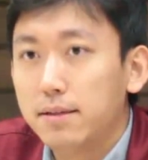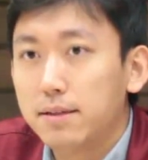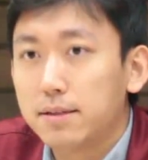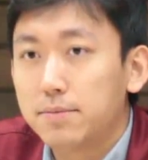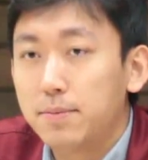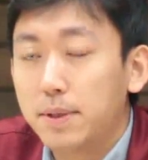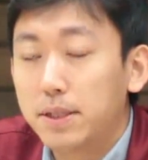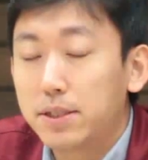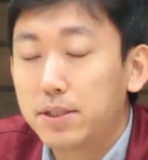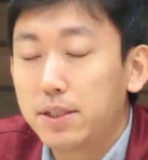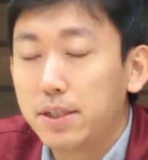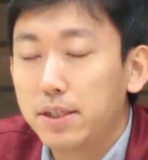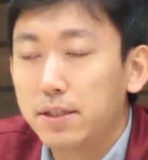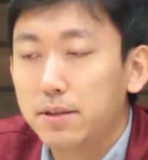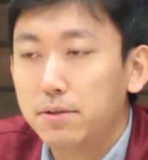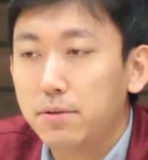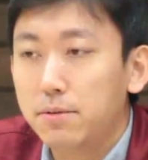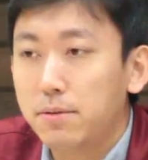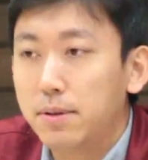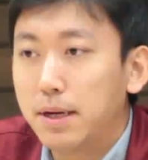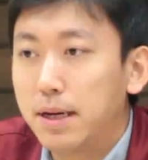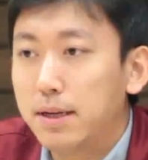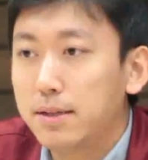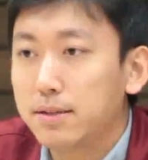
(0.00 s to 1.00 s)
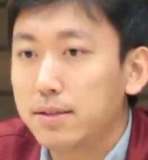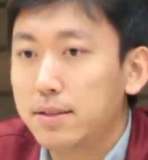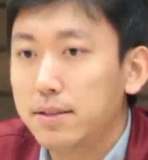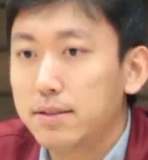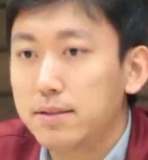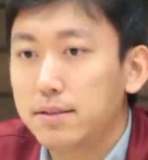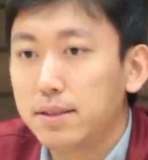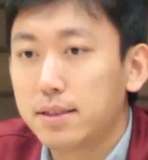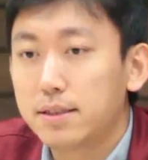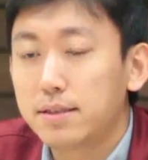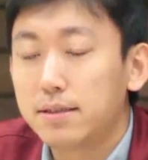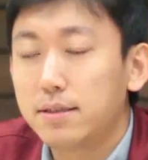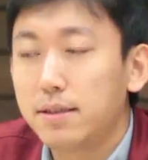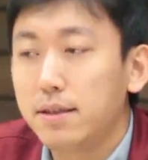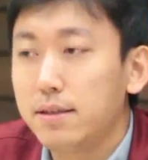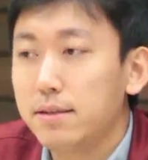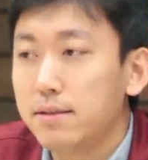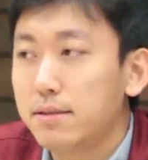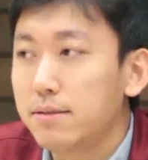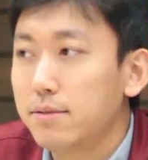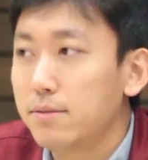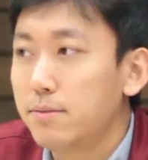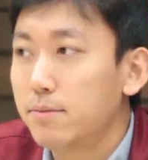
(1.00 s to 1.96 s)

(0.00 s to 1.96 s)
especially in 2016,